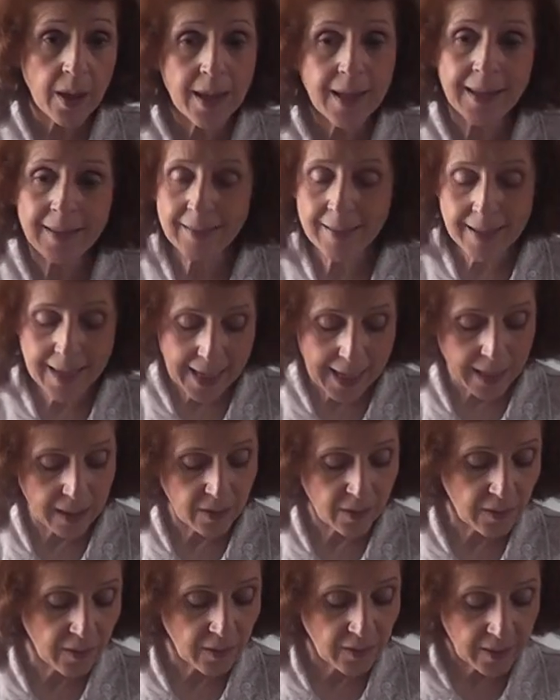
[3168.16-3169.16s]
Is an
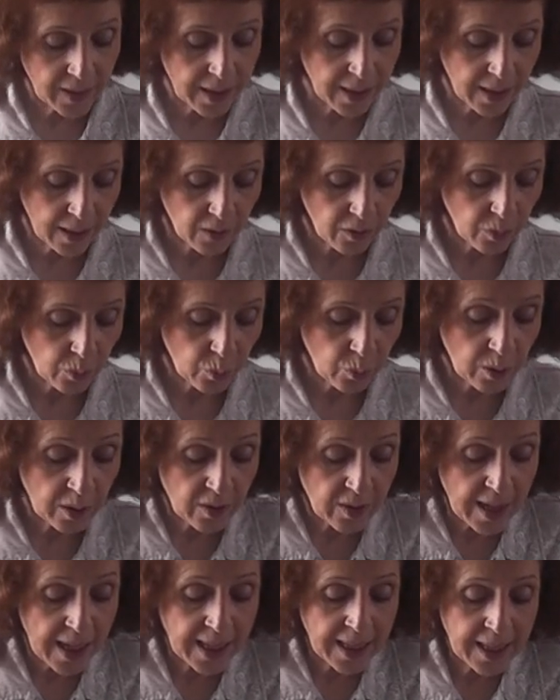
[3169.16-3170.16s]
antecedent.
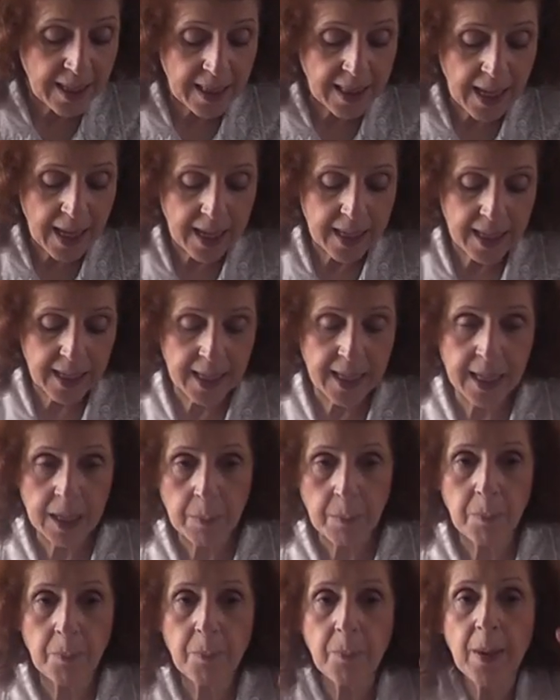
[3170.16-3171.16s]
We're taking that
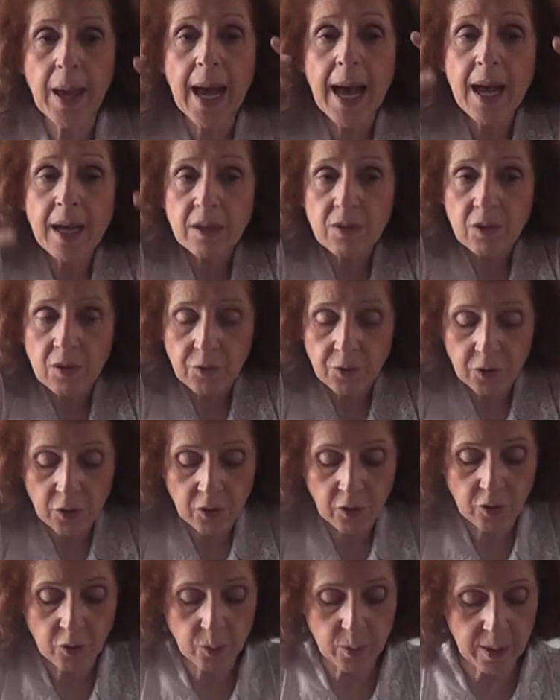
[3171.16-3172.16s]
he back to
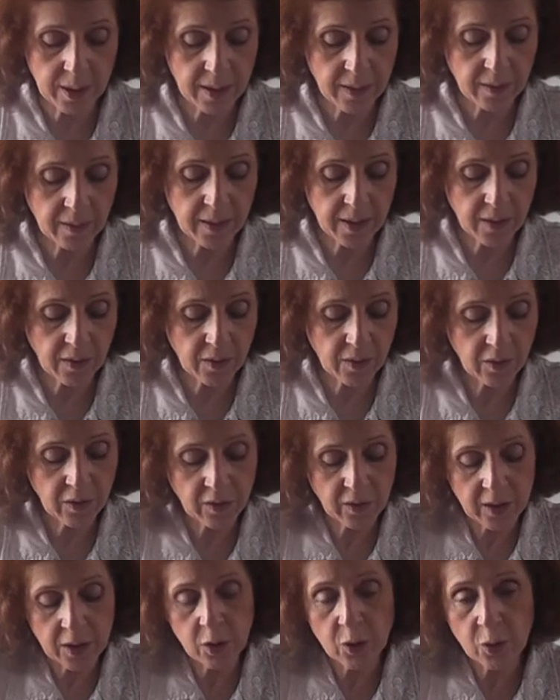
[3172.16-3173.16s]
verse 26 to
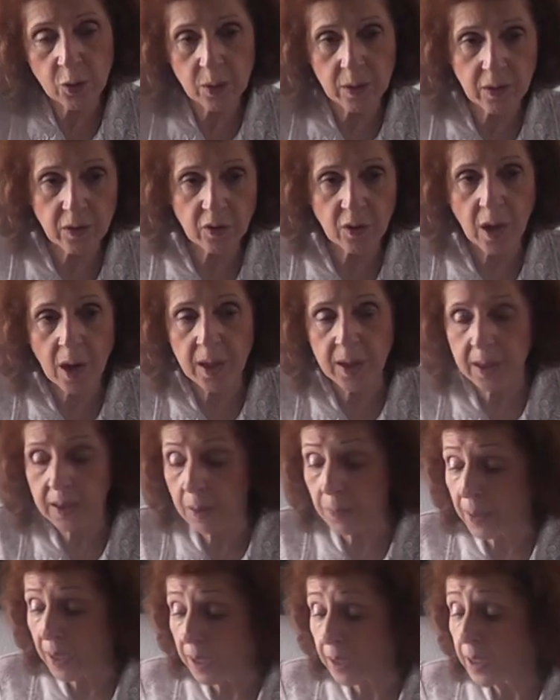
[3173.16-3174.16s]
see who it's talking
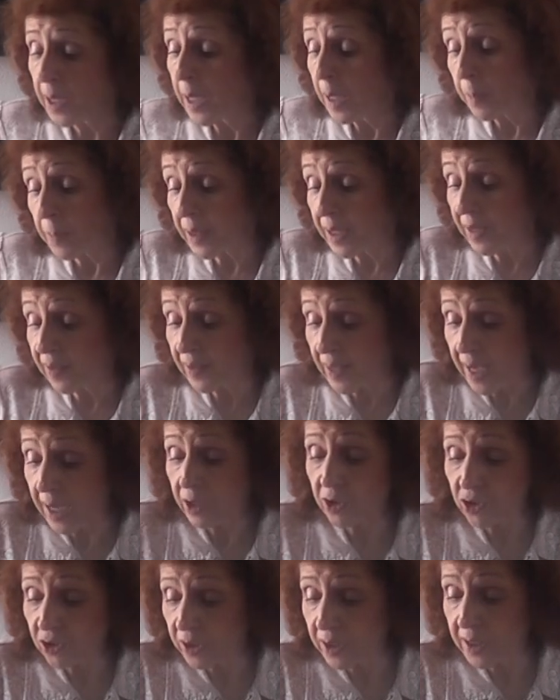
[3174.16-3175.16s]
about because
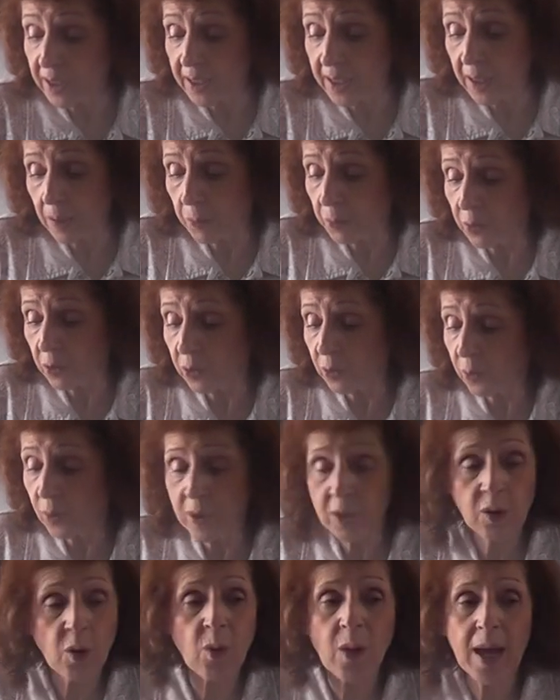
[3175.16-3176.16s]
actually in the Hebrew,
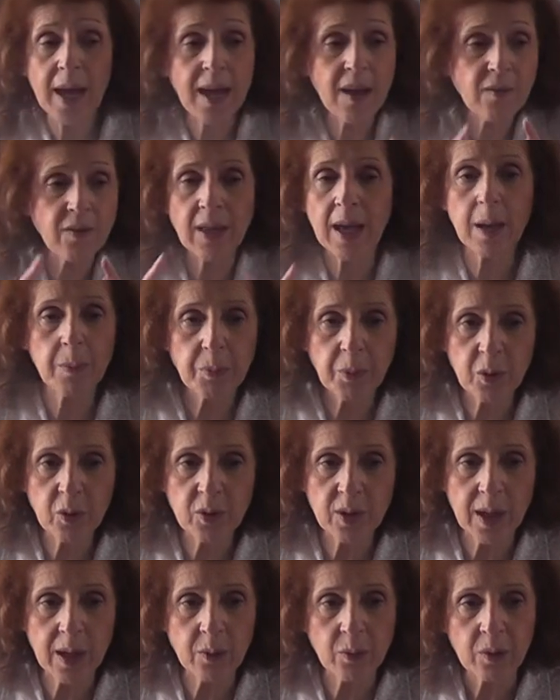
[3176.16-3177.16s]
we don't have that
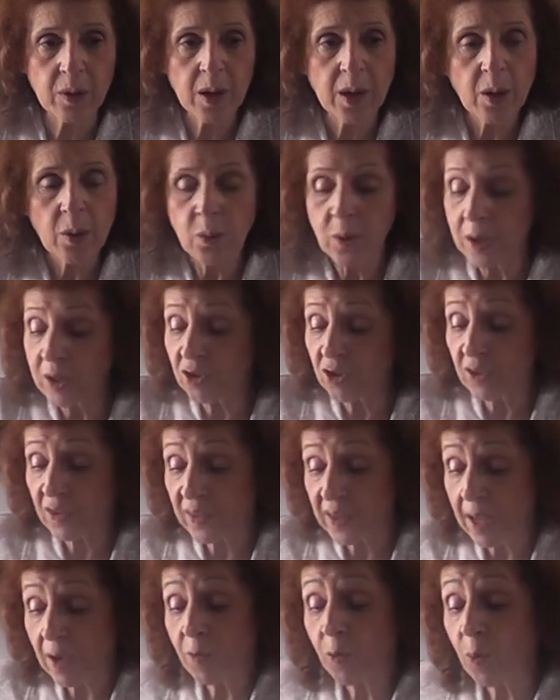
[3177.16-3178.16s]
pronoun. We
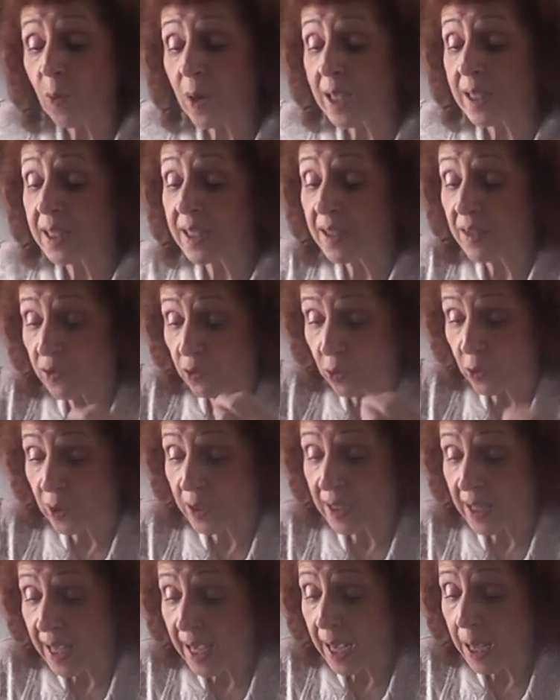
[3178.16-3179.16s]
just have what is
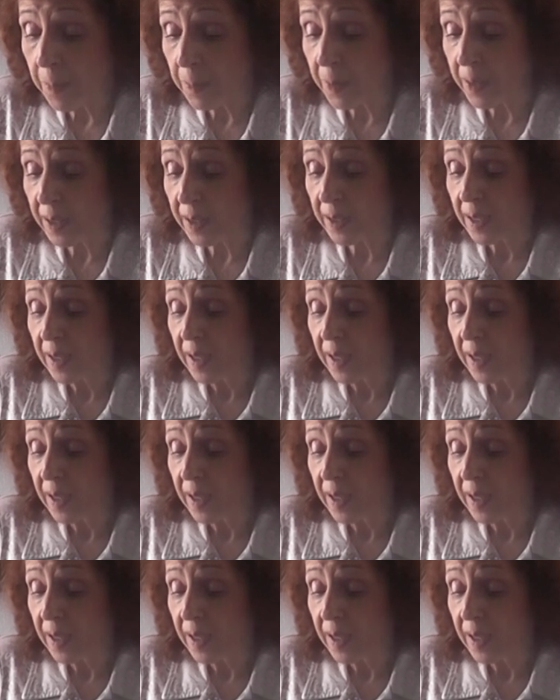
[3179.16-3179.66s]
going to happen.